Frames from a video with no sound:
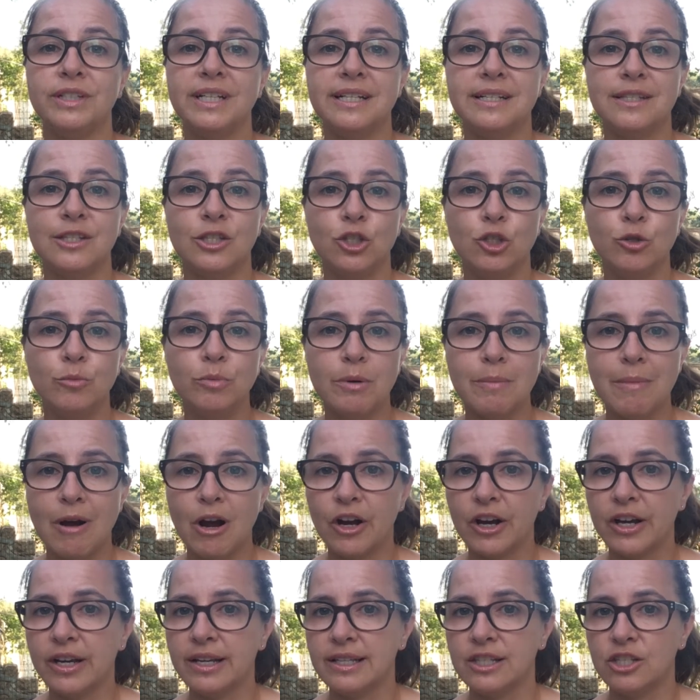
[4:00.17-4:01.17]
in
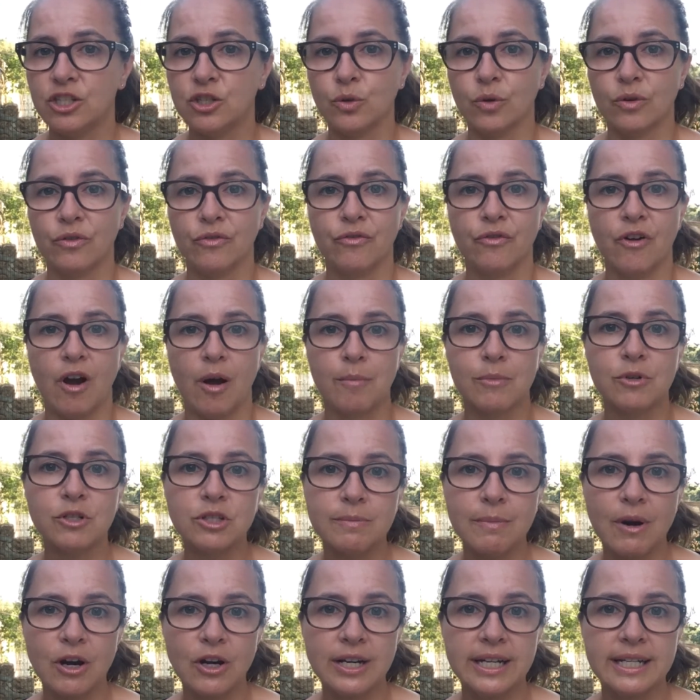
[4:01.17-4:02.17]
supermarkets or farmers
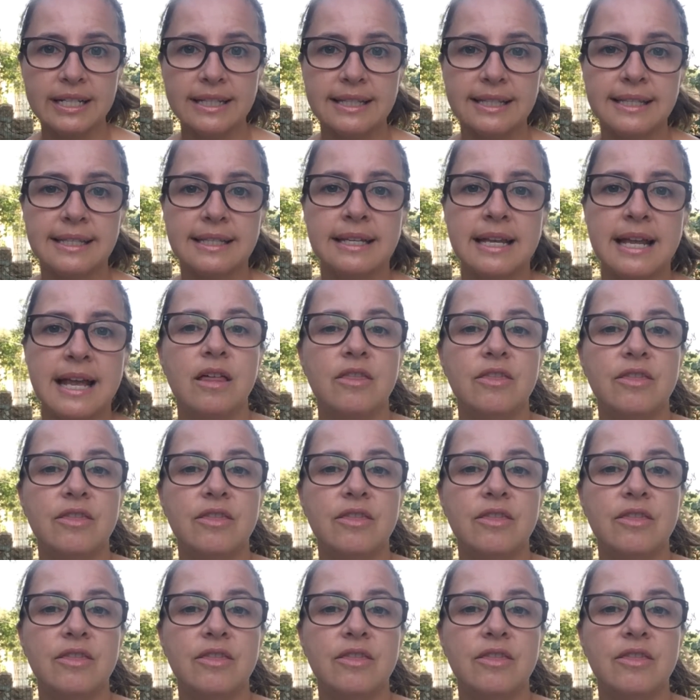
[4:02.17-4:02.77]
markets.